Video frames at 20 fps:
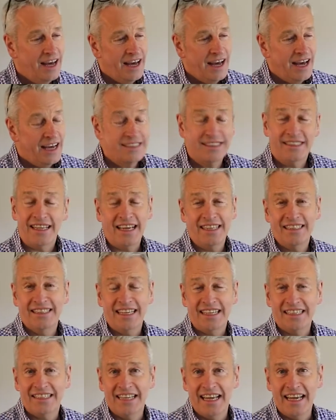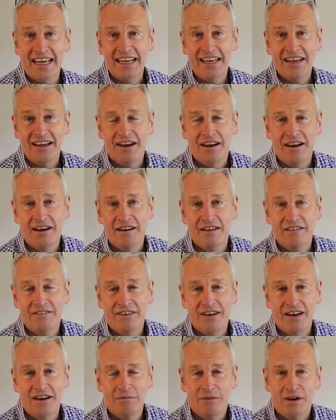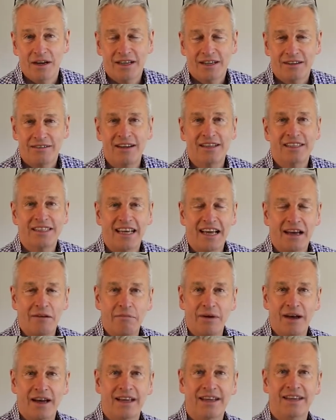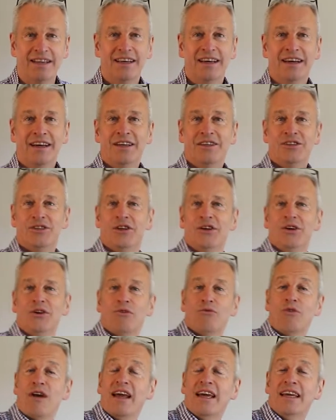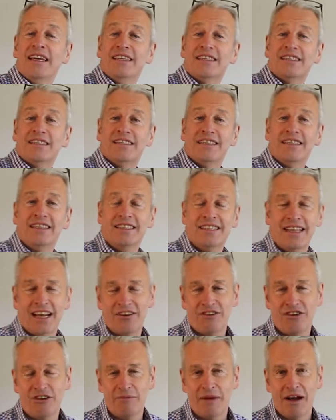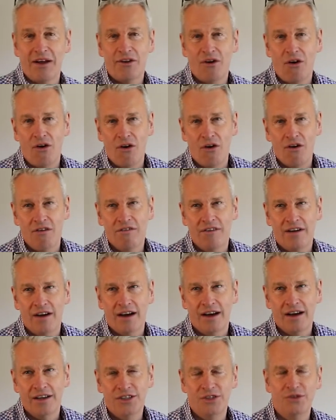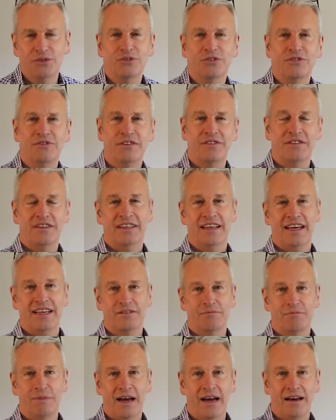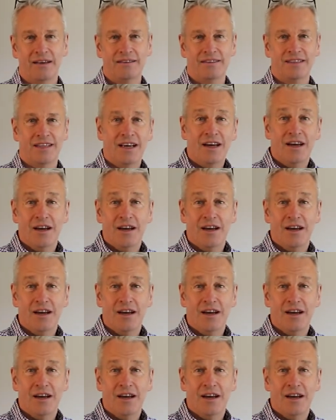It's day 16 of my crazy campaign to raise the staggering amount of £250,000,